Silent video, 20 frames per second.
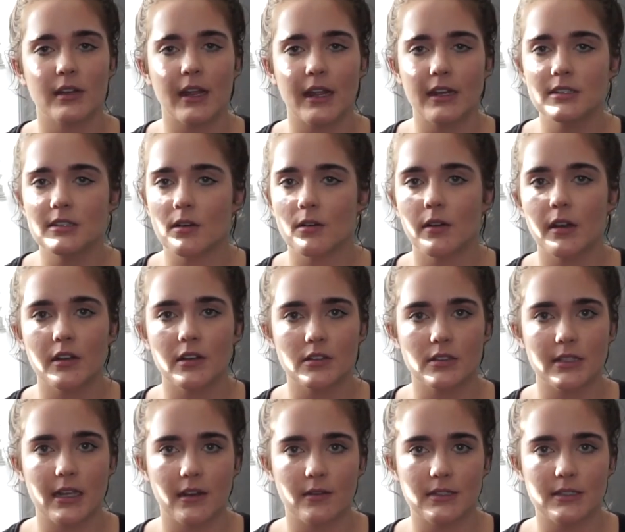I don't
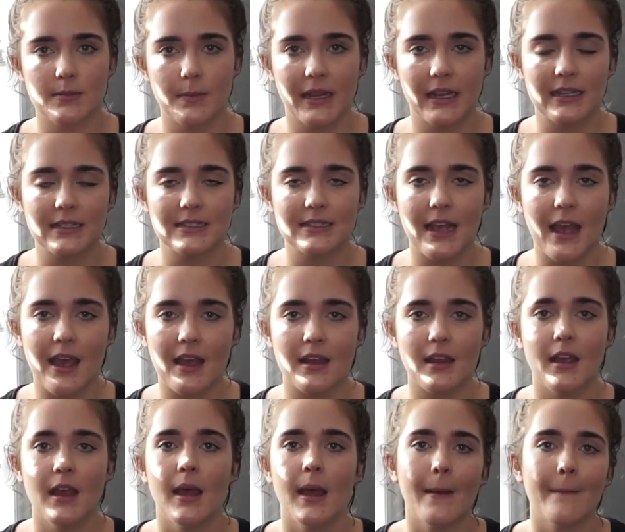understand what's being said,
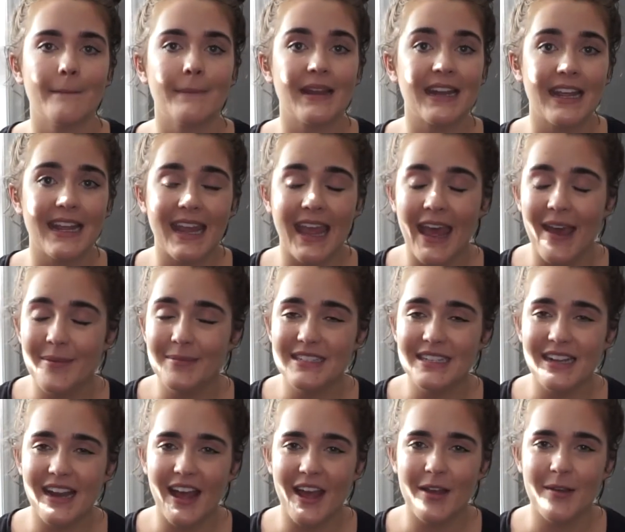but I kept
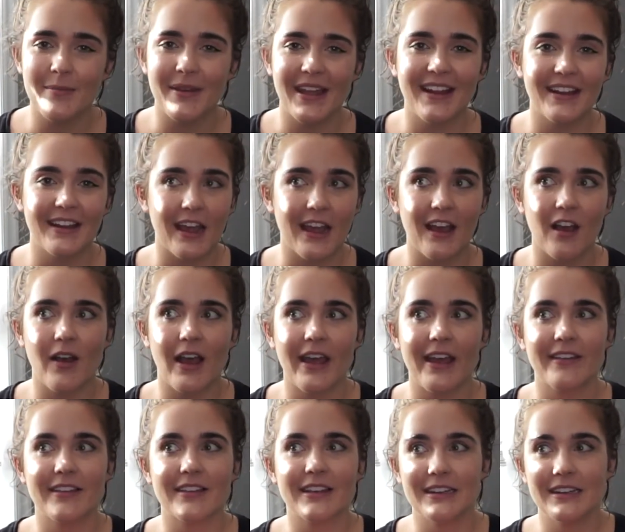it up, and now
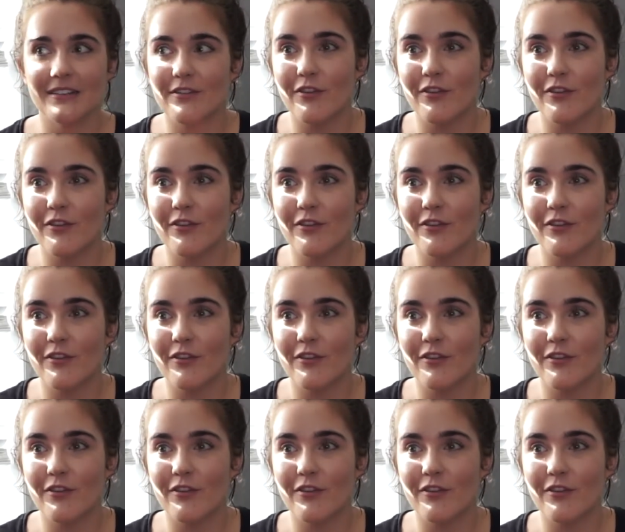I can